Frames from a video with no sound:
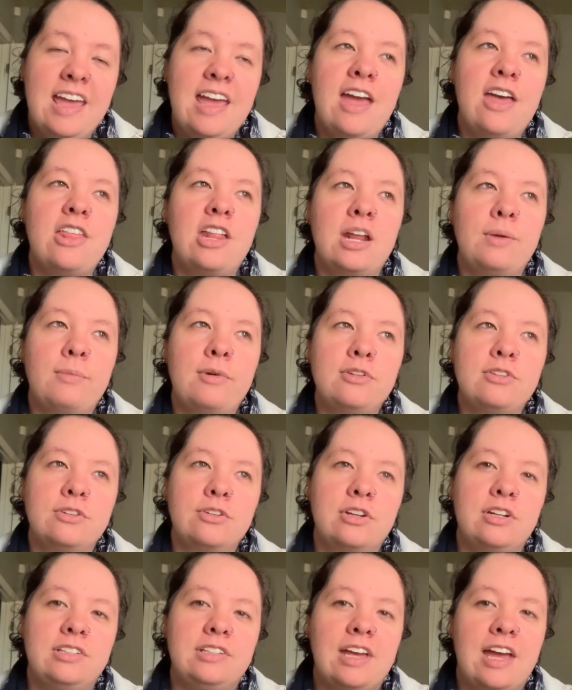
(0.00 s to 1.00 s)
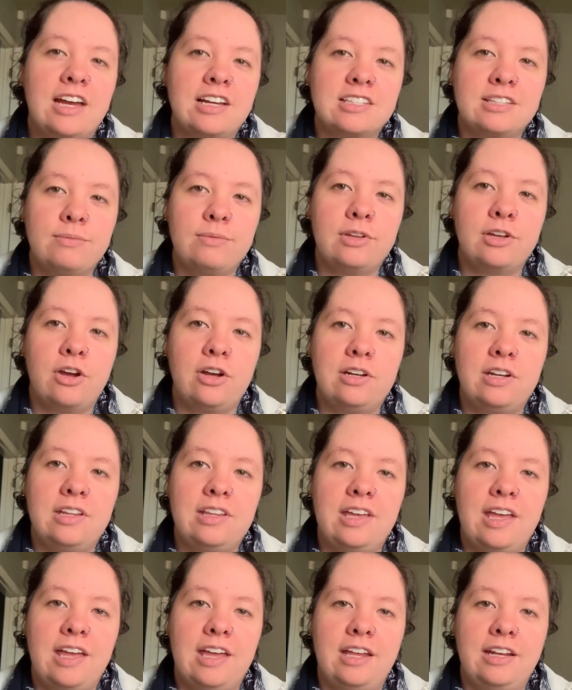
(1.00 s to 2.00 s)
And then I'm also gonna tack something on at
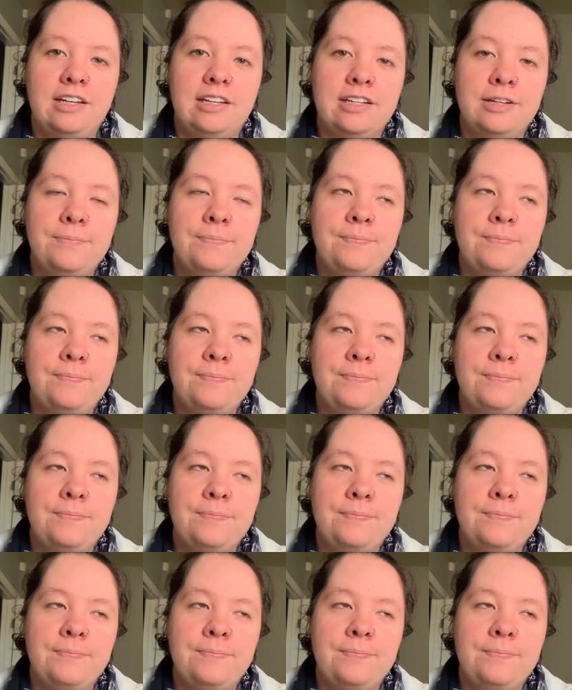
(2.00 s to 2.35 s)
the end